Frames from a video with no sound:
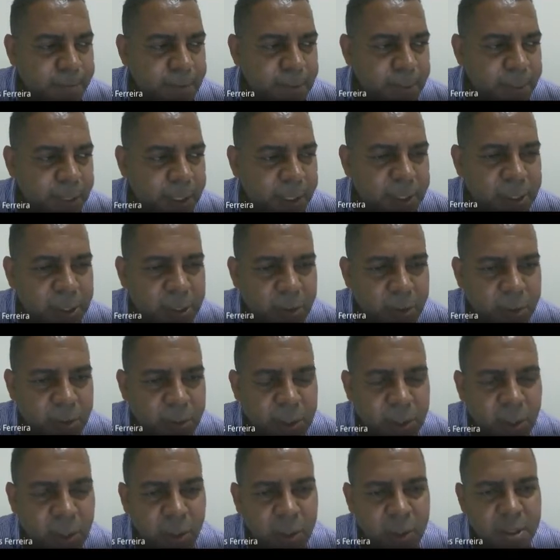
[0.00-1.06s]

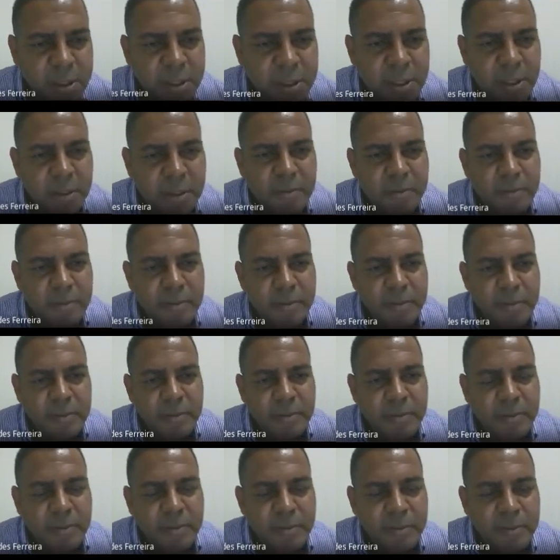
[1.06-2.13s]
history or
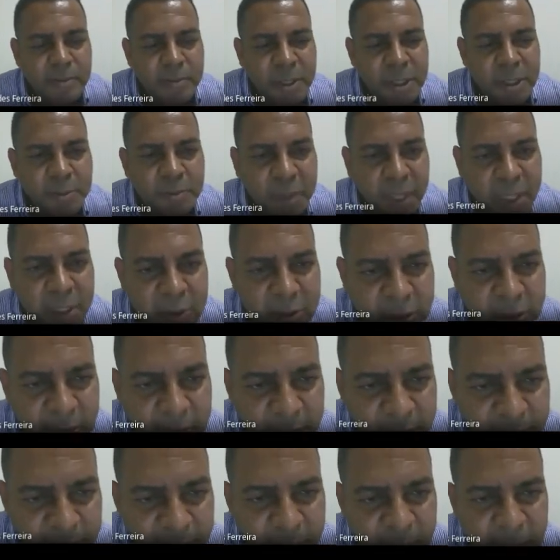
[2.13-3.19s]
some
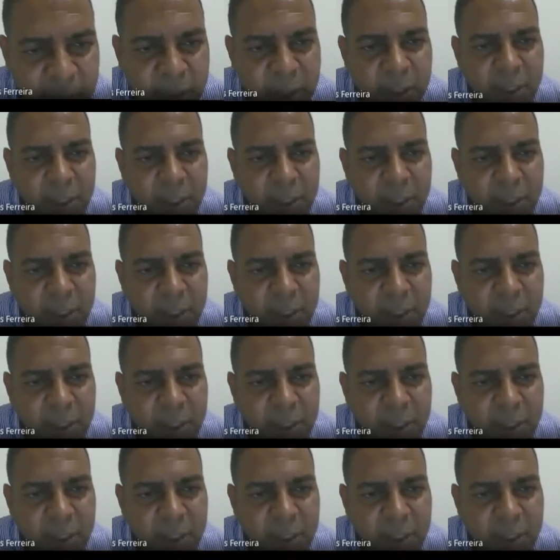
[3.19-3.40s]
perspective